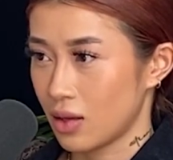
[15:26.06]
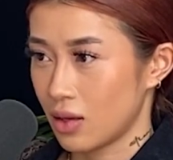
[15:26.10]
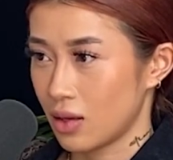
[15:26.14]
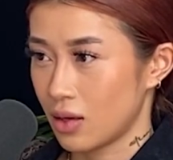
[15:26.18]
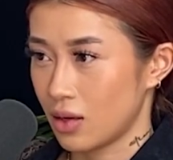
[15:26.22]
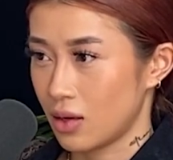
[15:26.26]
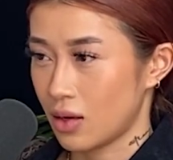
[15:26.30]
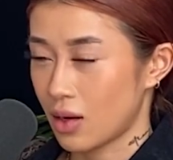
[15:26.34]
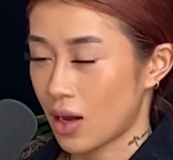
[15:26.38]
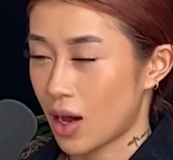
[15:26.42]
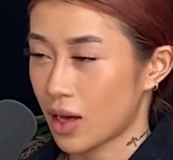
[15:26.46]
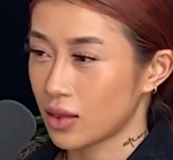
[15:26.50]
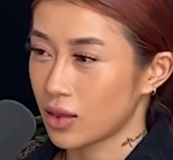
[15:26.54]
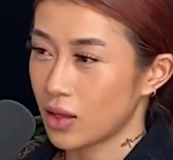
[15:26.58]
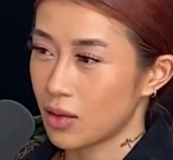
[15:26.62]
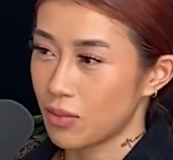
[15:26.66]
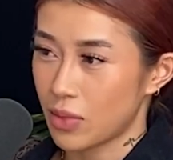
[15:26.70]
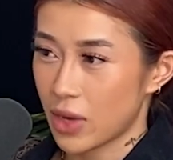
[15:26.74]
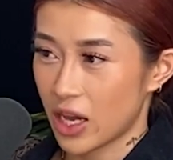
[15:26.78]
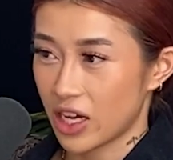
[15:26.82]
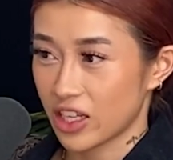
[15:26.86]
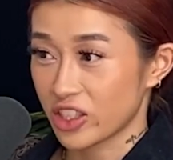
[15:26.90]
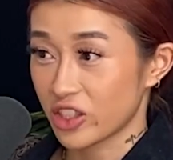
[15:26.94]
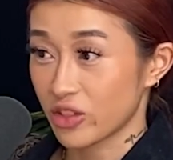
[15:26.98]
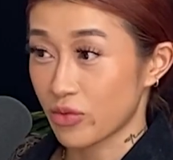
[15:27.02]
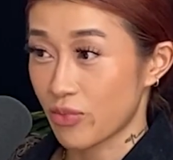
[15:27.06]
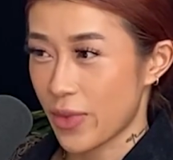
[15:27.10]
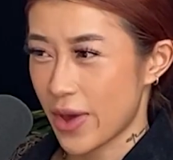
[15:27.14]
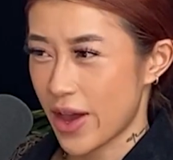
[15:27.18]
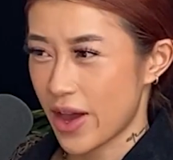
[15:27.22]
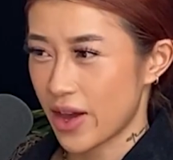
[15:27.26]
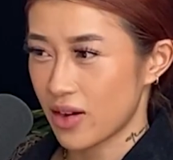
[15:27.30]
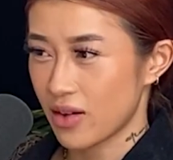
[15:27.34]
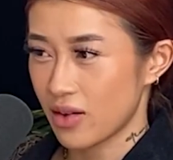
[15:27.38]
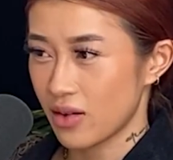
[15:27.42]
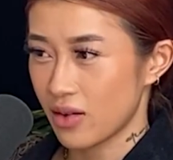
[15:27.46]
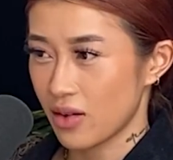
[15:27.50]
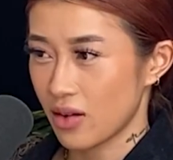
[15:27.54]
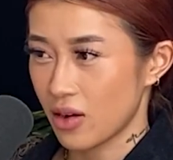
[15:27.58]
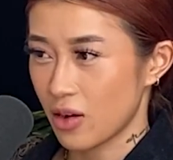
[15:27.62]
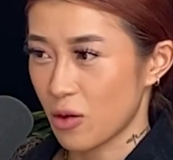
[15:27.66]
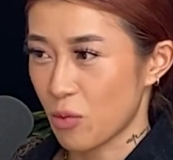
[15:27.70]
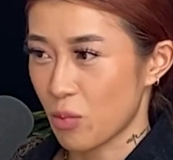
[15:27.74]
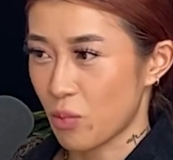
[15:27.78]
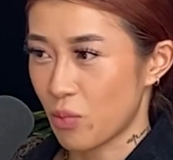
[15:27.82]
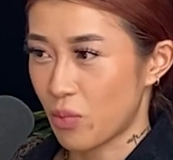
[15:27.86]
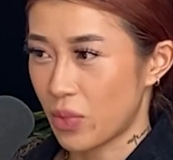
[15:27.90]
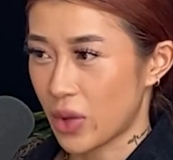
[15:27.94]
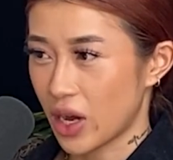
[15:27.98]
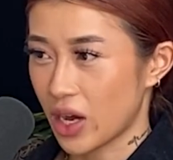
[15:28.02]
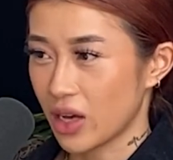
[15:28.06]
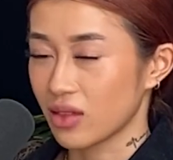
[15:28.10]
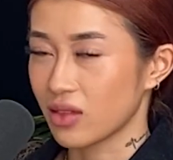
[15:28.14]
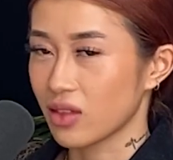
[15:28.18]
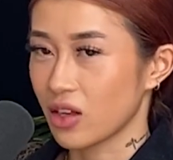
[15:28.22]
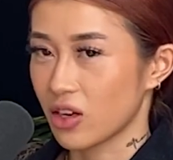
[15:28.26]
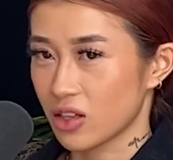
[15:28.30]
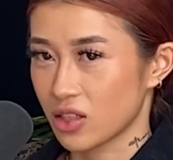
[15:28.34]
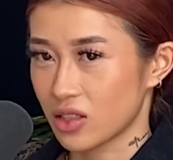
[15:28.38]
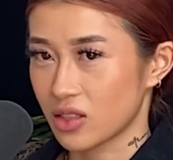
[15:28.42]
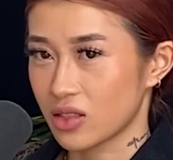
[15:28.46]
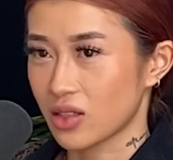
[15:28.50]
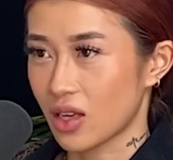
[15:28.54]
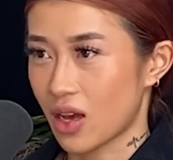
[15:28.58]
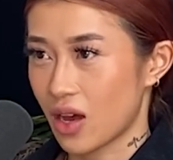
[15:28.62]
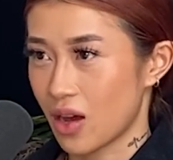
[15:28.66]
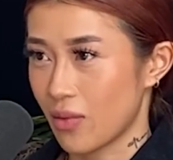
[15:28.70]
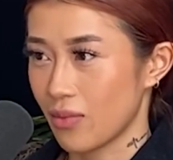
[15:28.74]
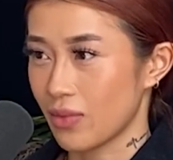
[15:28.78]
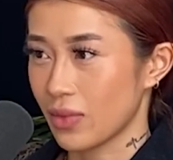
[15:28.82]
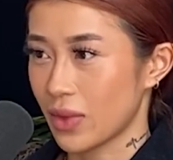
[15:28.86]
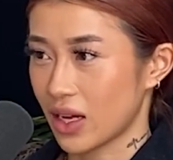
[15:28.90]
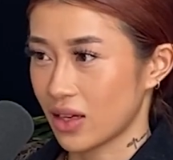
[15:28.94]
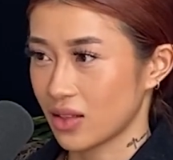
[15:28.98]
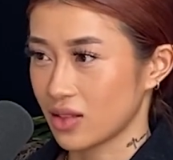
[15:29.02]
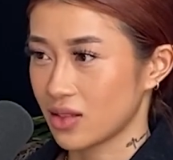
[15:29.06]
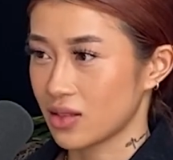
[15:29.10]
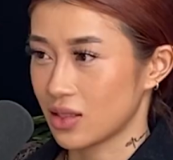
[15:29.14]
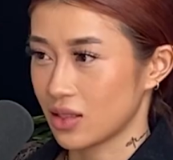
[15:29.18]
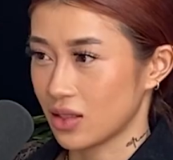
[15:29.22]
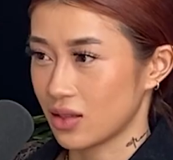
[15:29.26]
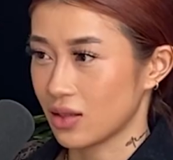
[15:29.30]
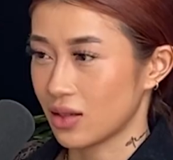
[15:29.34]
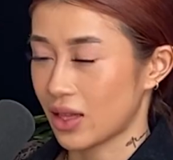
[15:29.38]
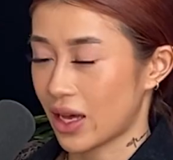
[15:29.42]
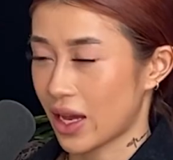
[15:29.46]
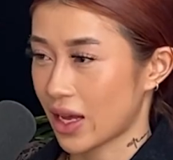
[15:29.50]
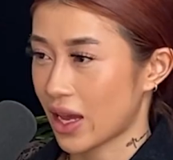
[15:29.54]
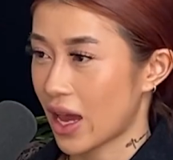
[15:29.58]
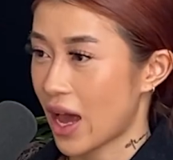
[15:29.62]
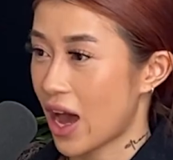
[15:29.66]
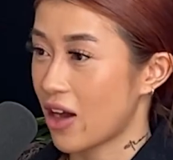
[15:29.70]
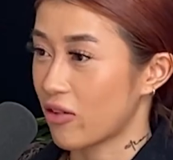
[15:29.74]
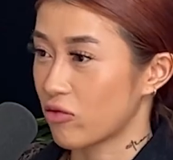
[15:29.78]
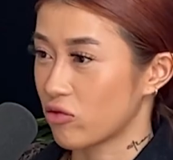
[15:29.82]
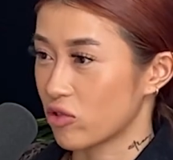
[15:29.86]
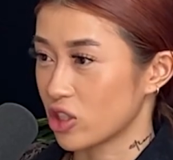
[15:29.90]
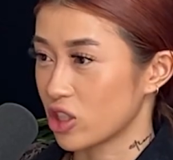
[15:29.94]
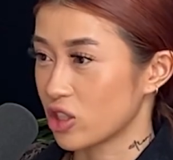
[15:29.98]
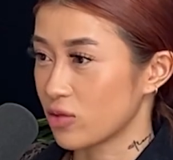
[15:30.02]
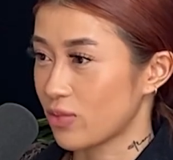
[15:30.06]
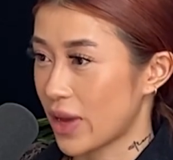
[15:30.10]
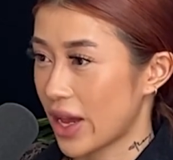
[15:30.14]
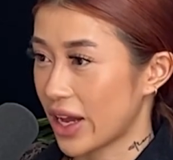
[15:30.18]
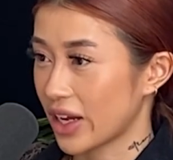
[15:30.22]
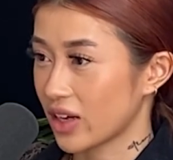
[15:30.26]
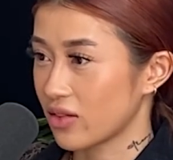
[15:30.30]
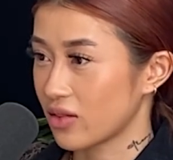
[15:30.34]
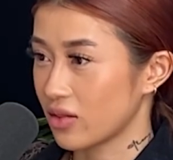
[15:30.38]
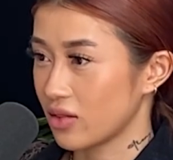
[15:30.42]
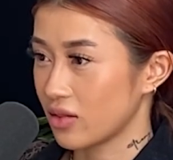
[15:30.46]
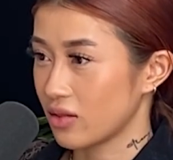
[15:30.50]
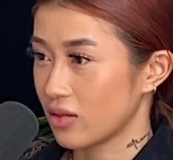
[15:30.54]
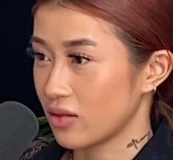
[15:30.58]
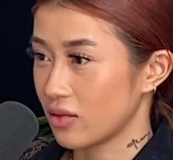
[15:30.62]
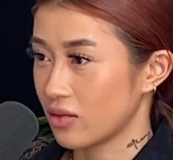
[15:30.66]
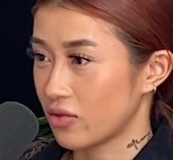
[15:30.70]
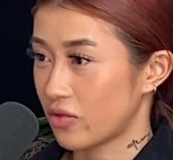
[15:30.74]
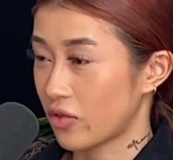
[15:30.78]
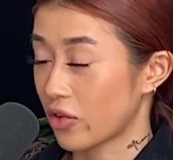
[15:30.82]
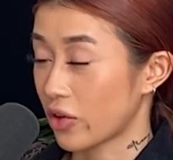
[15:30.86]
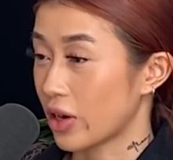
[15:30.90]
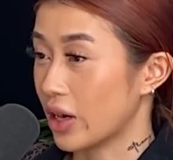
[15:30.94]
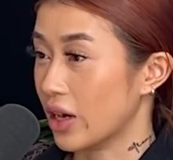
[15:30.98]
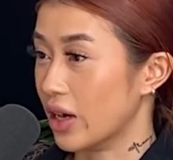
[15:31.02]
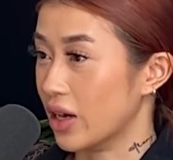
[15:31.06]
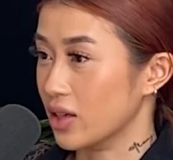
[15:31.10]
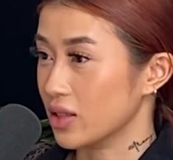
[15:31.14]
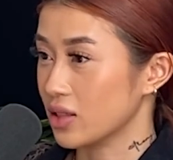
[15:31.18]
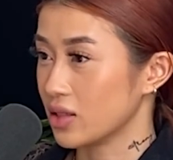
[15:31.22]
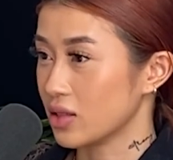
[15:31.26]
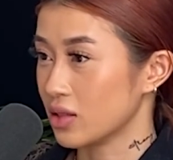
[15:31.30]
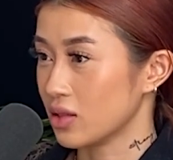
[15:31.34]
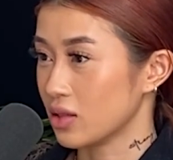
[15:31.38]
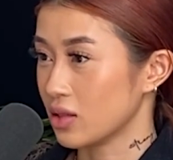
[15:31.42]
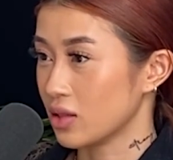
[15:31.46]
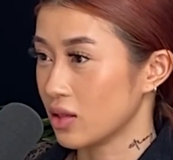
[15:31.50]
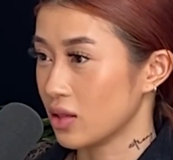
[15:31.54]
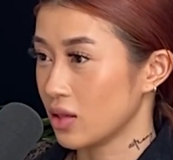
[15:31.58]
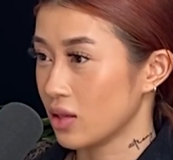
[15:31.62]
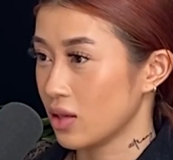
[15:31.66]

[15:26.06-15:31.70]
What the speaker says: not the best men. But there's some that still, like, have respect for us.